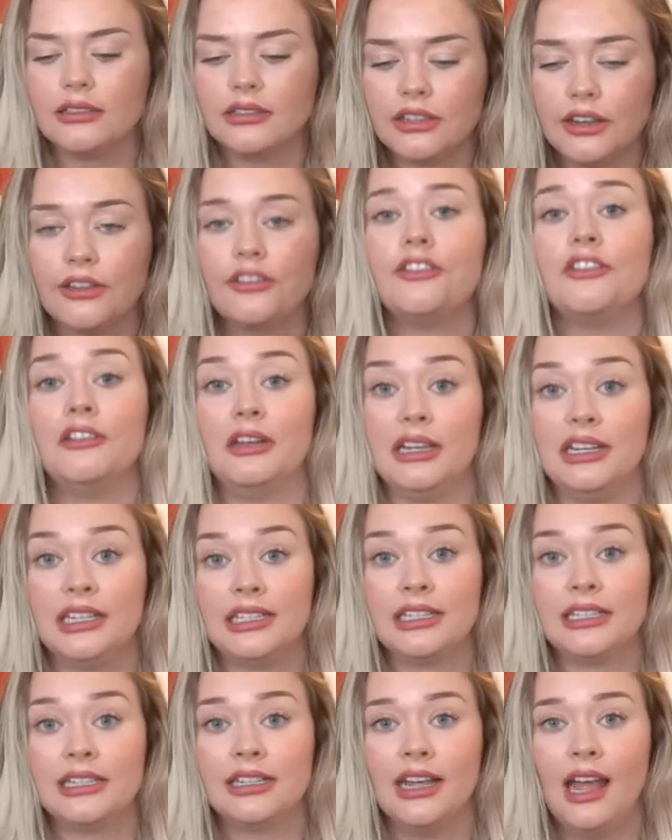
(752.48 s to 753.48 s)
to
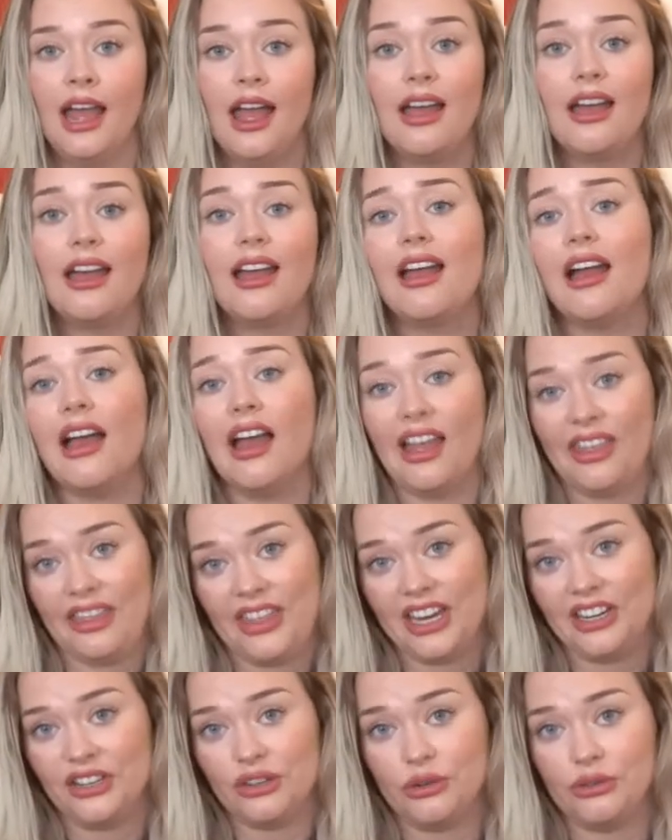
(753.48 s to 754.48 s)
fit and
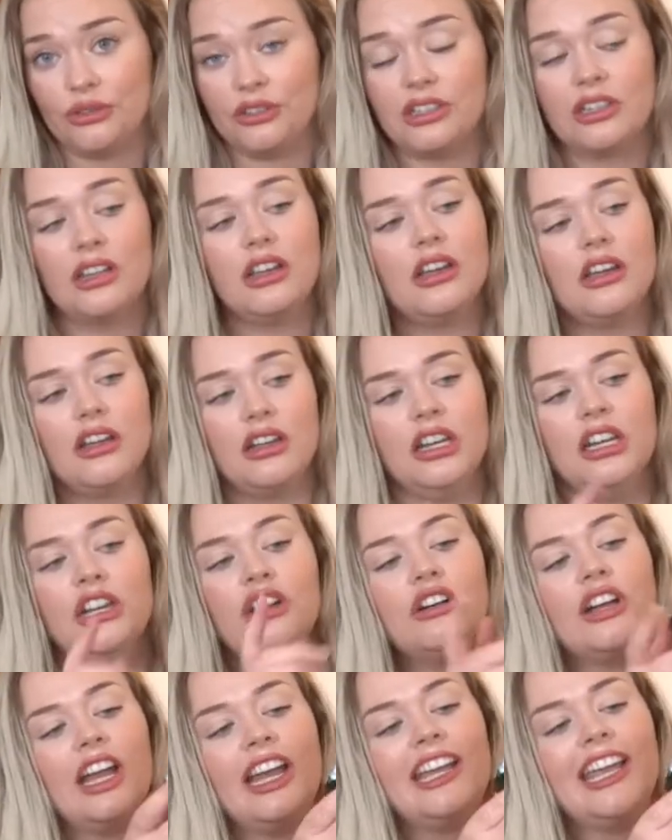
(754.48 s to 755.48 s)
they don't.
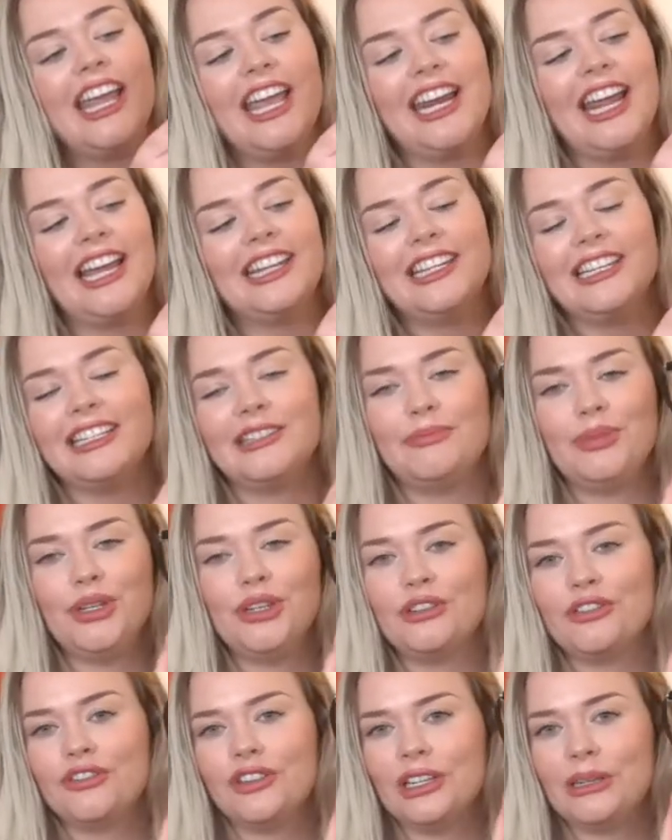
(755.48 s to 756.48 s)
Look again at this
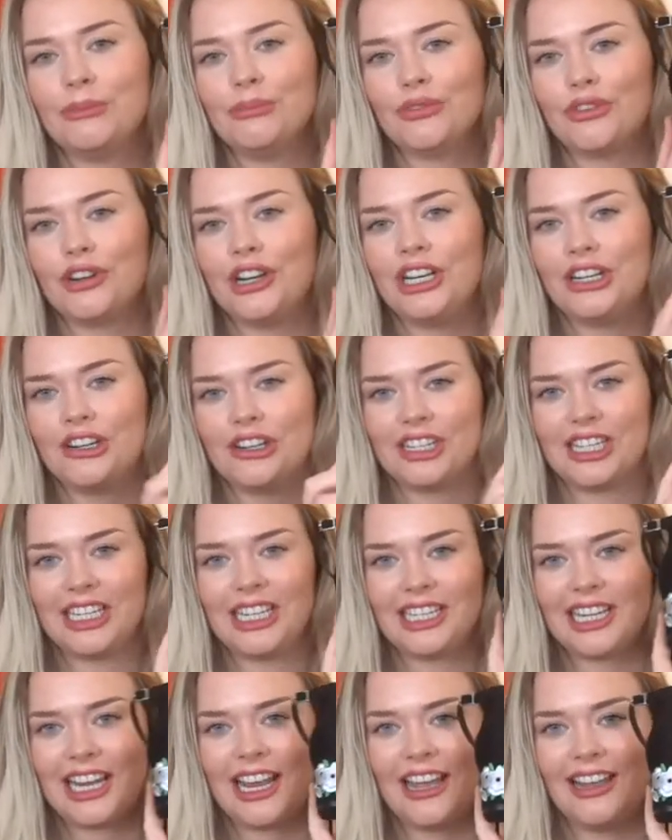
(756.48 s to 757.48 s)
beautiful embroidered
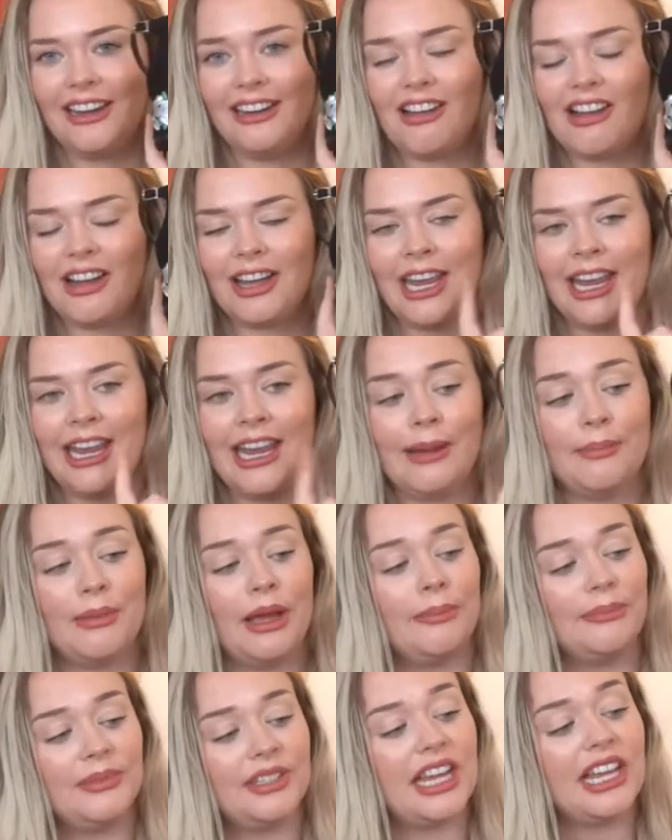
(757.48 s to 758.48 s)
detail. I am
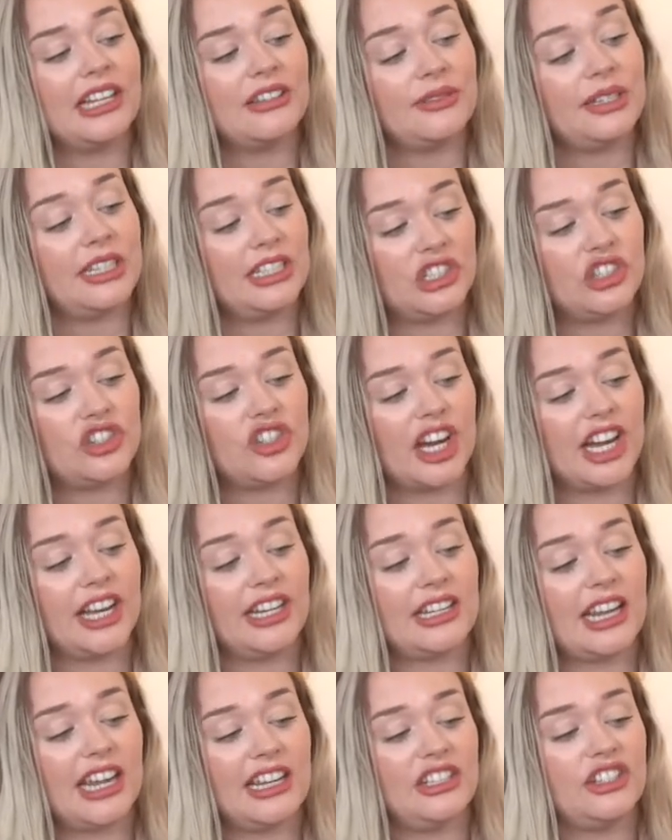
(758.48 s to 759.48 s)
obsessed with this
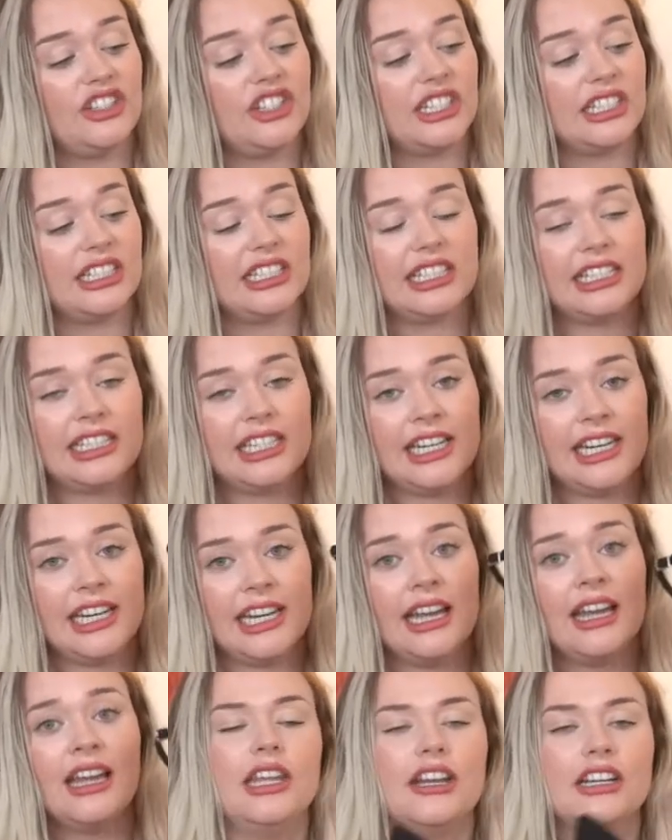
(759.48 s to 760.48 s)
trend, as you can
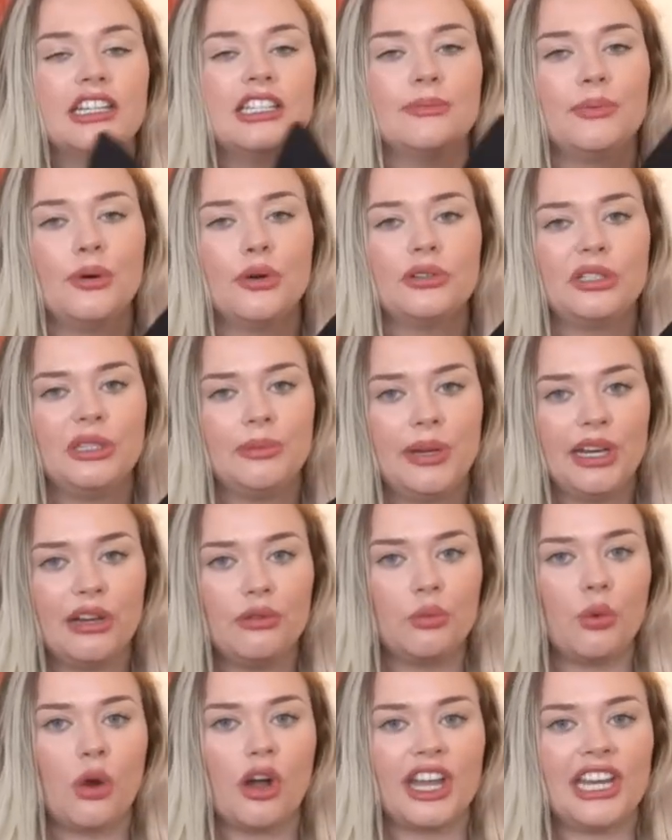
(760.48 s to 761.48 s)
see. They're supposed to be
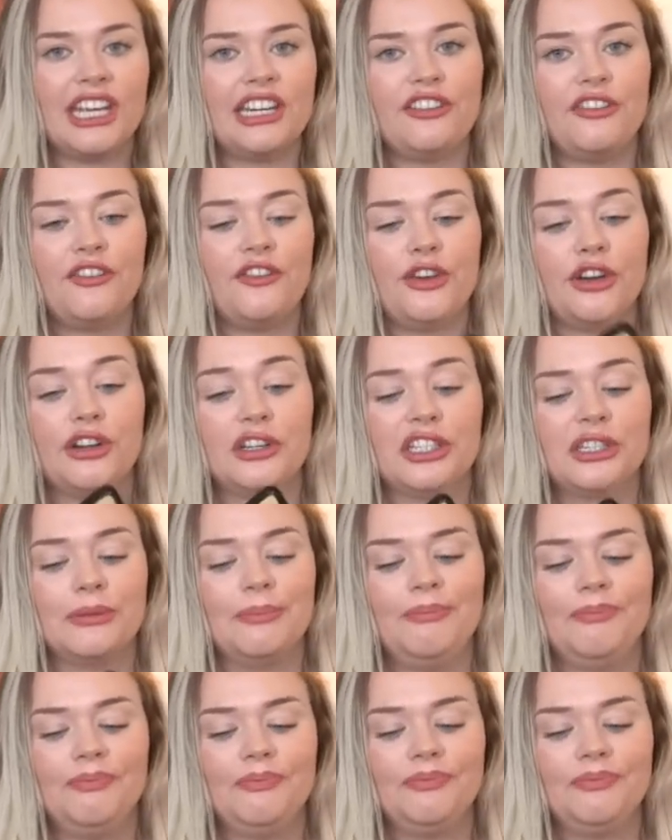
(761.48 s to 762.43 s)
wide foot,